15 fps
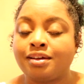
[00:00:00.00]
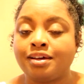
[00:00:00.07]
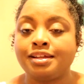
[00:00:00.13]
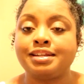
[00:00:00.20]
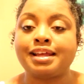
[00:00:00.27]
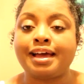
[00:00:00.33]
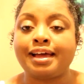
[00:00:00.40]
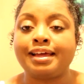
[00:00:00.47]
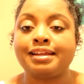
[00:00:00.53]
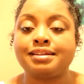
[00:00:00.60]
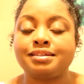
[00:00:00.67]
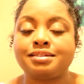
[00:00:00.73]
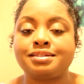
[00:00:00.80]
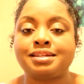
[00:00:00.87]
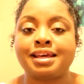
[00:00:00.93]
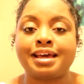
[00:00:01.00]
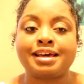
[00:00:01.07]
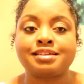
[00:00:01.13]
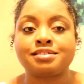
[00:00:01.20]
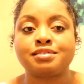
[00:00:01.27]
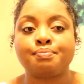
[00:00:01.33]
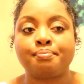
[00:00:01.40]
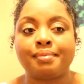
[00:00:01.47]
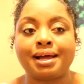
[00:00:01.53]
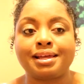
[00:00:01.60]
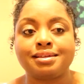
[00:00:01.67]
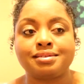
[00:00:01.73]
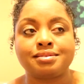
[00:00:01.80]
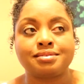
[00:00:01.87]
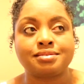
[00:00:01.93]
could not test
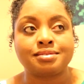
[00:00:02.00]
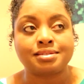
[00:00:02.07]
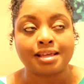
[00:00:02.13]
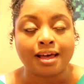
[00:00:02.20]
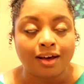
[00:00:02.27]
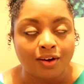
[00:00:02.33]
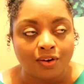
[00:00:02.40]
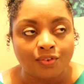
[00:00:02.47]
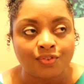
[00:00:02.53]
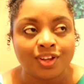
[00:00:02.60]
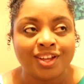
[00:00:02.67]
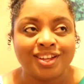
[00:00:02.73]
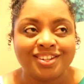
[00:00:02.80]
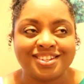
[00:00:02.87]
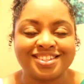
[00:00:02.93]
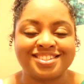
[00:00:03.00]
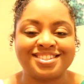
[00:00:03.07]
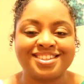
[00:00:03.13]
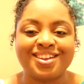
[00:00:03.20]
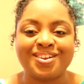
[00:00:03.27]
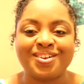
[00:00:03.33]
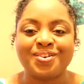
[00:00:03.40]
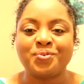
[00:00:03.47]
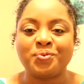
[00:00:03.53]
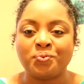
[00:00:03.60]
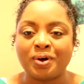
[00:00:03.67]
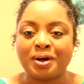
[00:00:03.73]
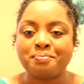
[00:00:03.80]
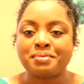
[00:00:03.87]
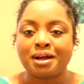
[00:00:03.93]
myself to see
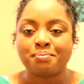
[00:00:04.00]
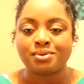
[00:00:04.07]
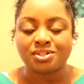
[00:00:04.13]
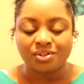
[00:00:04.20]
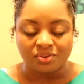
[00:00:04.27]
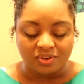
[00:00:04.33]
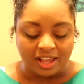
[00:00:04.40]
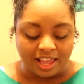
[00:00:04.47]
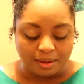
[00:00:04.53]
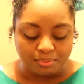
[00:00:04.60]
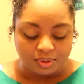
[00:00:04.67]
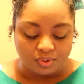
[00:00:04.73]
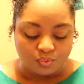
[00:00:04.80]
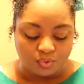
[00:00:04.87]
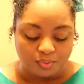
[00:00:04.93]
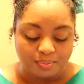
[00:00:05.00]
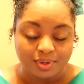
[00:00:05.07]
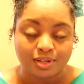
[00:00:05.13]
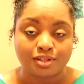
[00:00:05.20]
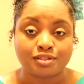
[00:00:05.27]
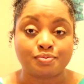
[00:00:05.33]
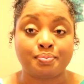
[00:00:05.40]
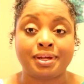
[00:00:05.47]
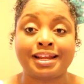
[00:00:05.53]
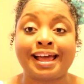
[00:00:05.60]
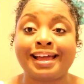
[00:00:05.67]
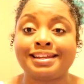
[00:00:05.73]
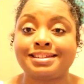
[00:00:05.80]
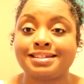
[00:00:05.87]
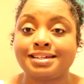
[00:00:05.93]
what my paternal haplogroup is, but
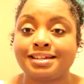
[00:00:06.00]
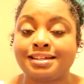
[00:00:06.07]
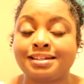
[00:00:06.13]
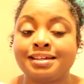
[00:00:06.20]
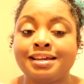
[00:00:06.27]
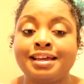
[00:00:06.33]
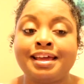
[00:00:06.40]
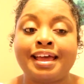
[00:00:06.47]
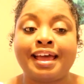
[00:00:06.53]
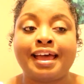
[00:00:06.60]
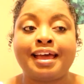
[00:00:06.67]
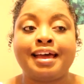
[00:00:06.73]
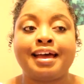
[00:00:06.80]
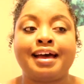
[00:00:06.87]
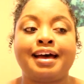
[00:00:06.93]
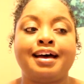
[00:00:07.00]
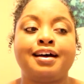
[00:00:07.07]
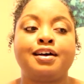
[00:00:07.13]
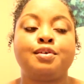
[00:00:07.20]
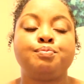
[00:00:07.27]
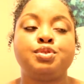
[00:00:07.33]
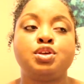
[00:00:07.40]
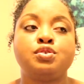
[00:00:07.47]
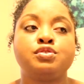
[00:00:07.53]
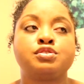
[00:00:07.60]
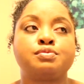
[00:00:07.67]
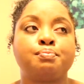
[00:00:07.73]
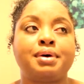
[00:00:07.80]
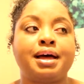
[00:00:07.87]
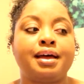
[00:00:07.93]
I did
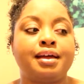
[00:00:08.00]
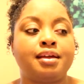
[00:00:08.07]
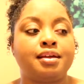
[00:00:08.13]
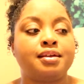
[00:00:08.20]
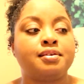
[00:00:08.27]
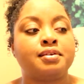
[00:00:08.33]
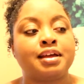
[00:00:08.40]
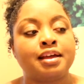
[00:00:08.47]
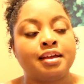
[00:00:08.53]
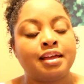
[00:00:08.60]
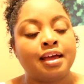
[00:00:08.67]
use my